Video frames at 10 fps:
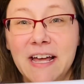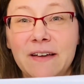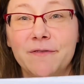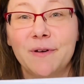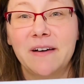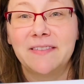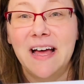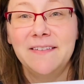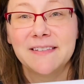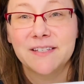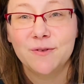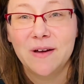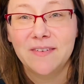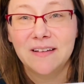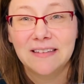If you have less, you
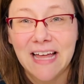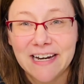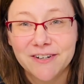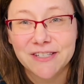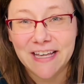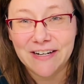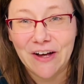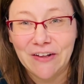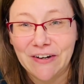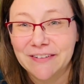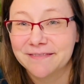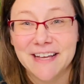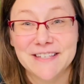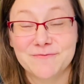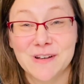have a lighter skin color.
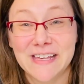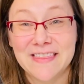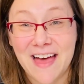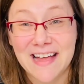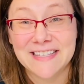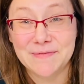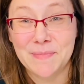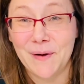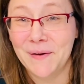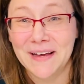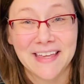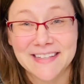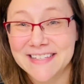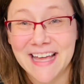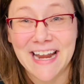It's really that simple.
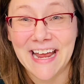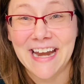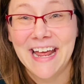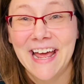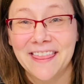Kids get it.